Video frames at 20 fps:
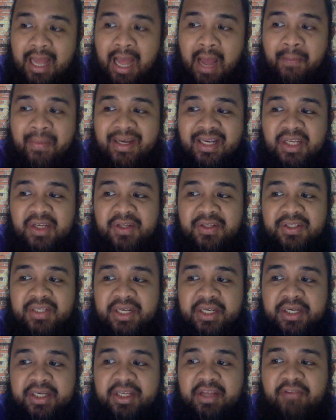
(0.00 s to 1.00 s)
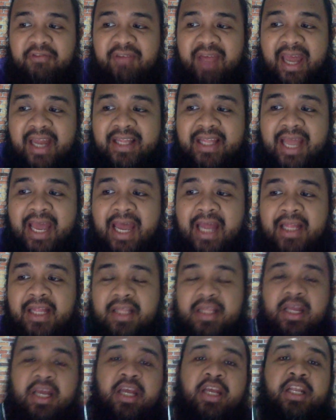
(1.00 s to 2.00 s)
I'm going to consider the fact that,
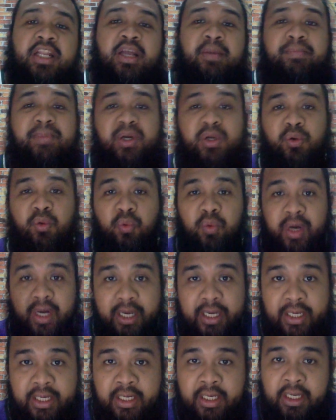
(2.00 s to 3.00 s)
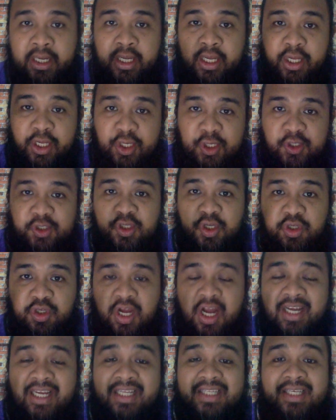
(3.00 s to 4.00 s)
number one, Houston
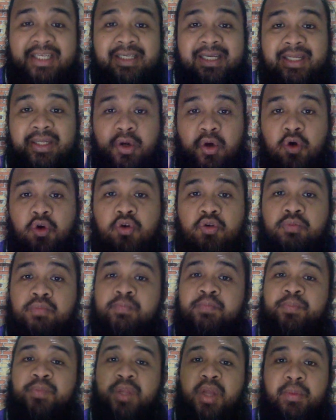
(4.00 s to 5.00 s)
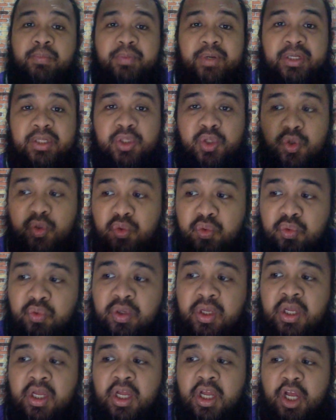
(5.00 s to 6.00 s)
Rockets is at home. Number two,
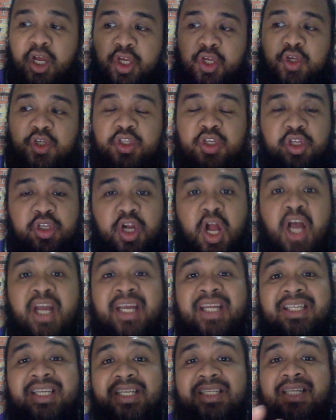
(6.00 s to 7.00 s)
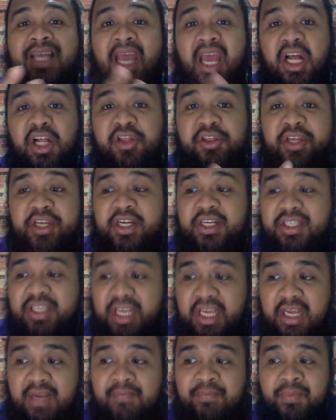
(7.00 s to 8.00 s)
Houston Rockets is the healthier
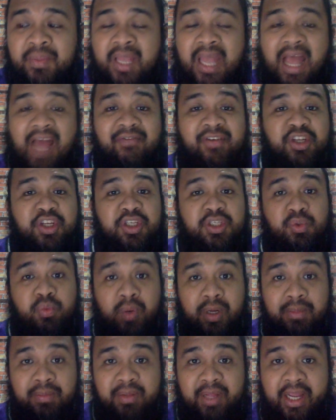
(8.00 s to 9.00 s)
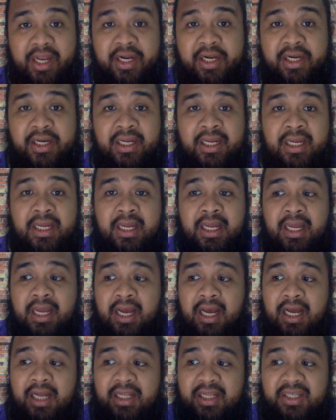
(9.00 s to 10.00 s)
team, having just one player
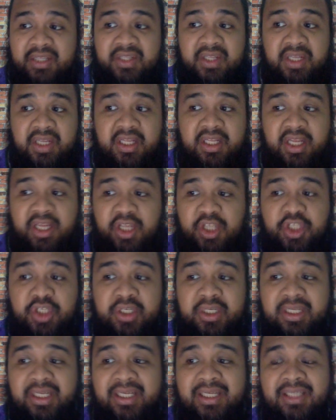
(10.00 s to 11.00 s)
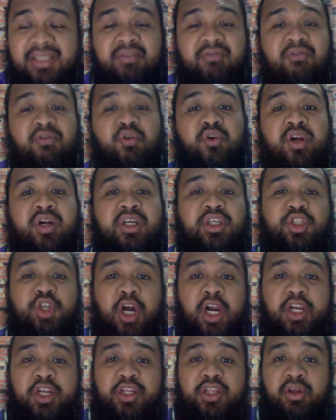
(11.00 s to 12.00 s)
listed in the injury list. For
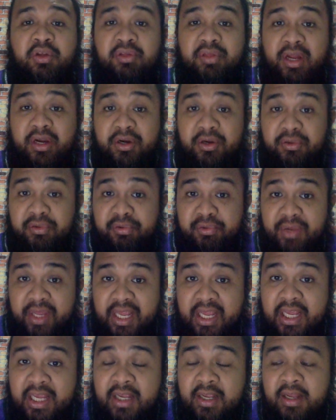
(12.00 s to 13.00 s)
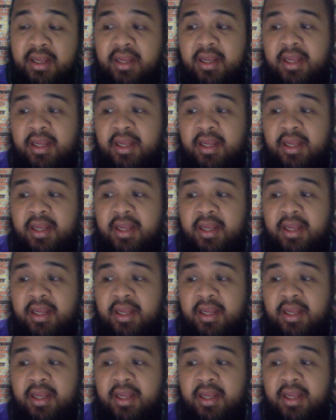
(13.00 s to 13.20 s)
Charlotte, there are three.